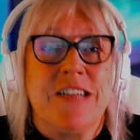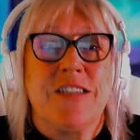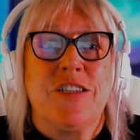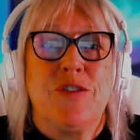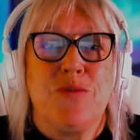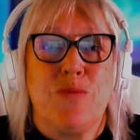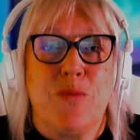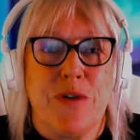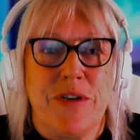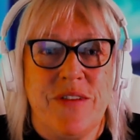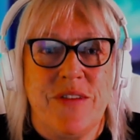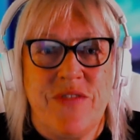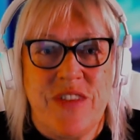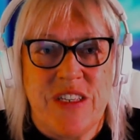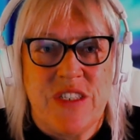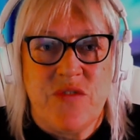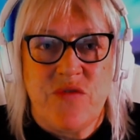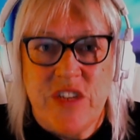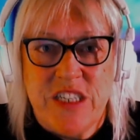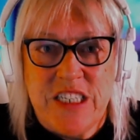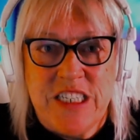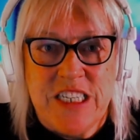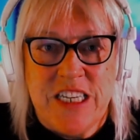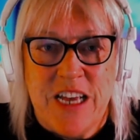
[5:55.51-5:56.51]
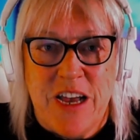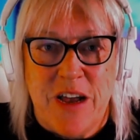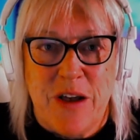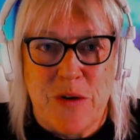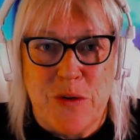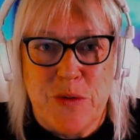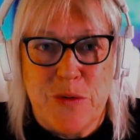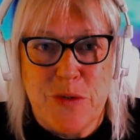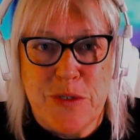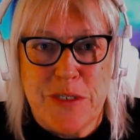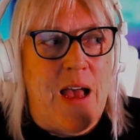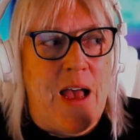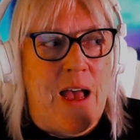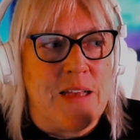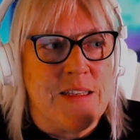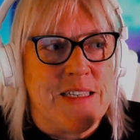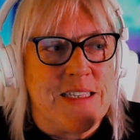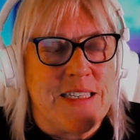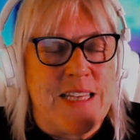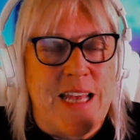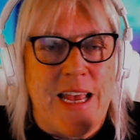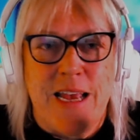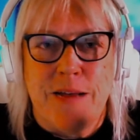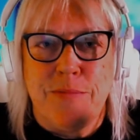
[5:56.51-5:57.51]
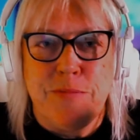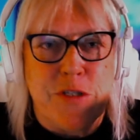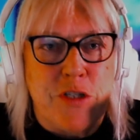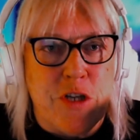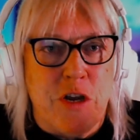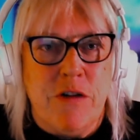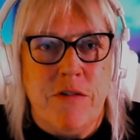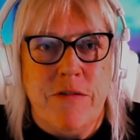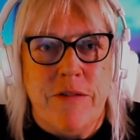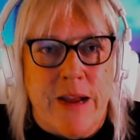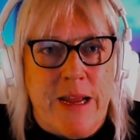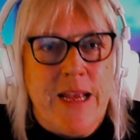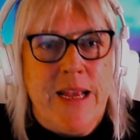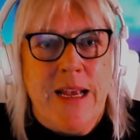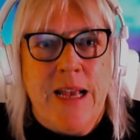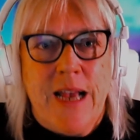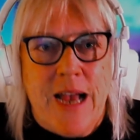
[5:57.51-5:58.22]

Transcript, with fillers: to one of his videos and say, I'm sorry,